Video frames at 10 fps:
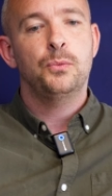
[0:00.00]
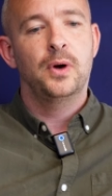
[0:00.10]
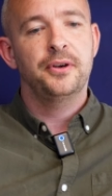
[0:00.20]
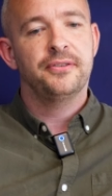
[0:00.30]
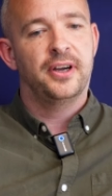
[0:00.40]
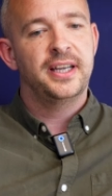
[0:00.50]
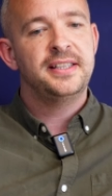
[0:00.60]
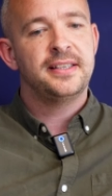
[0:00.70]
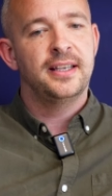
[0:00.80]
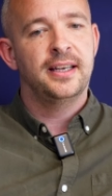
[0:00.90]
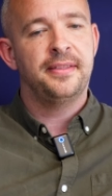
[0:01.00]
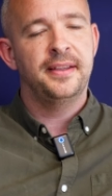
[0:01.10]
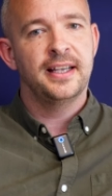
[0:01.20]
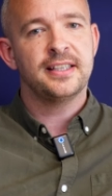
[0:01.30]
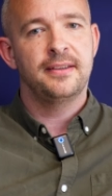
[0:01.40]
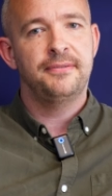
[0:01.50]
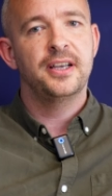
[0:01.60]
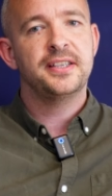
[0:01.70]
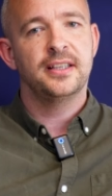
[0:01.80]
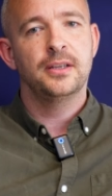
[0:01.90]
well defined. And I think that's the
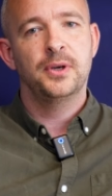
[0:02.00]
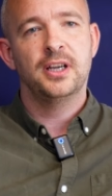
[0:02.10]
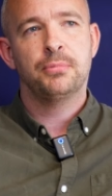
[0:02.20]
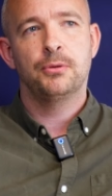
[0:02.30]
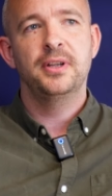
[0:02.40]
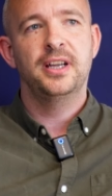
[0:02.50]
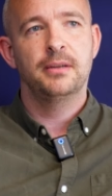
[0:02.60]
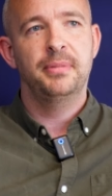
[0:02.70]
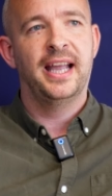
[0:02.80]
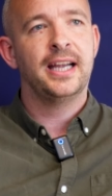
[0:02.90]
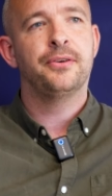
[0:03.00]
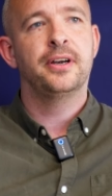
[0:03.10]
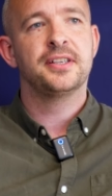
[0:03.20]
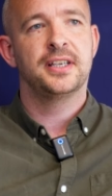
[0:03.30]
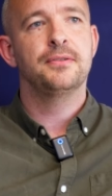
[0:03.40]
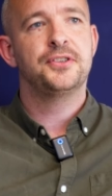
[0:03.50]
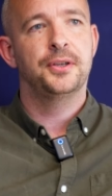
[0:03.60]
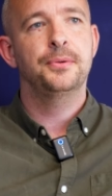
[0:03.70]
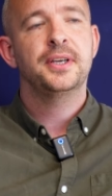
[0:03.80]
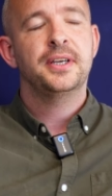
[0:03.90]
first thing that we're probably going to be anchoring ourselves
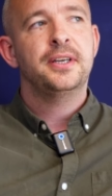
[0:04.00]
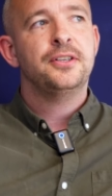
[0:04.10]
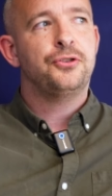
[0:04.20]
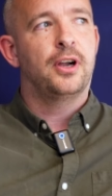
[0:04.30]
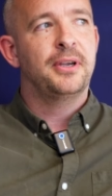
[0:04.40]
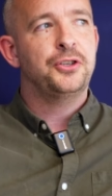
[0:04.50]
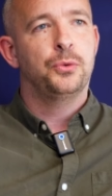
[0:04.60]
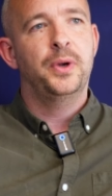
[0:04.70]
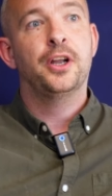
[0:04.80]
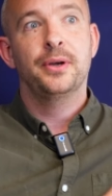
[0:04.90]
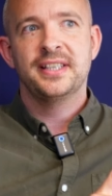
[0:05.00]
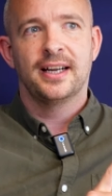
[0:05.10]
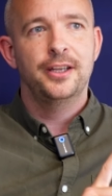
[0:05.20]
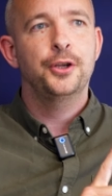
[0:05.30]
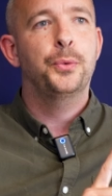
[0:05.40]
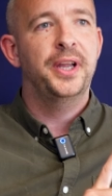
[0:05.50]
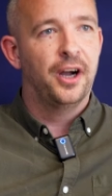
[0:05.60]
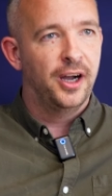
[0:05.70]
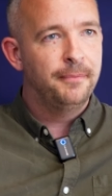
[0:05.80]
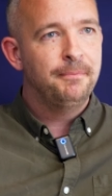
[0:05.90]
to, to try and make sure we know exactly who we
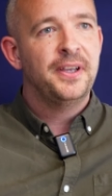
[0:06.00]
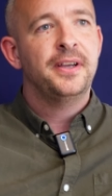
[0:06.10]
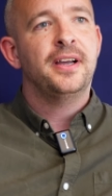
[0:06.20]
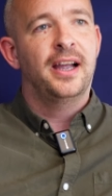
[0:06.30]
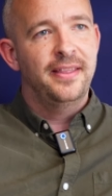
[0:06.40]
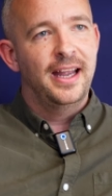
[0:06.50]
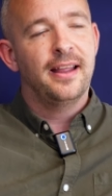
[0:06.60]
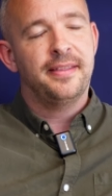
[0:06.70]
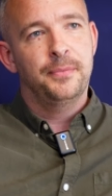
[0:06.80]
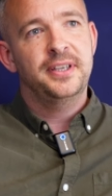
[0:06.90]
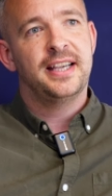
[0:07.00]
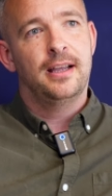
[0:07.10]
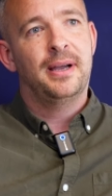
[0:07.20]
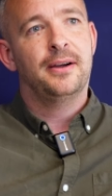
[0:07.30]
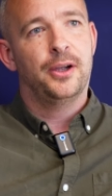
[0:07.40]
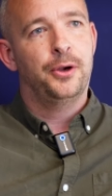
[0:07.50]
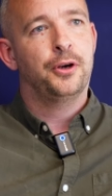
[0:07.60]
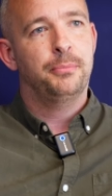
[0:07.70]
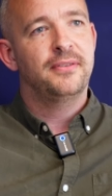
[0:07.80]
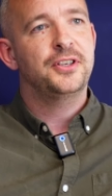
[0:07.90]
are. And then I think we set about going
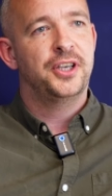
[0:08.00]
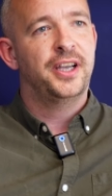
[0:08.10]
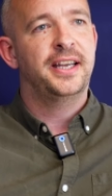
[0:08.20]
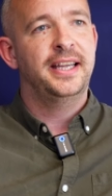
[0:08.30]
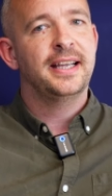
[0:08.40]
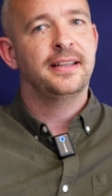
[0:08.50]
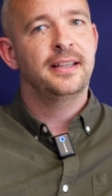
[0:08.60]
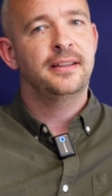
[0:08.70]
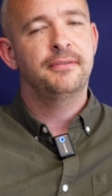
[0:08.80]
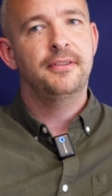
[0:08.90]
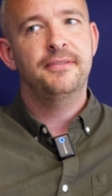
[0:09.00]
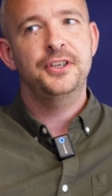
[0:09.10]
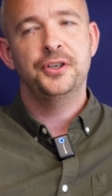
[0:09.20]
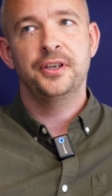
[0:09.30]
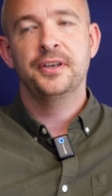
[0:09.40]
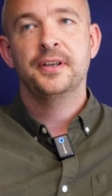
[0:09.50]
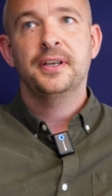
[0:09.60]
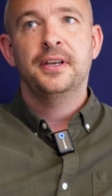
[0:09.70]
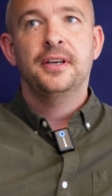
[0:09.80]
on a bit of a journey. And, and the, the vision,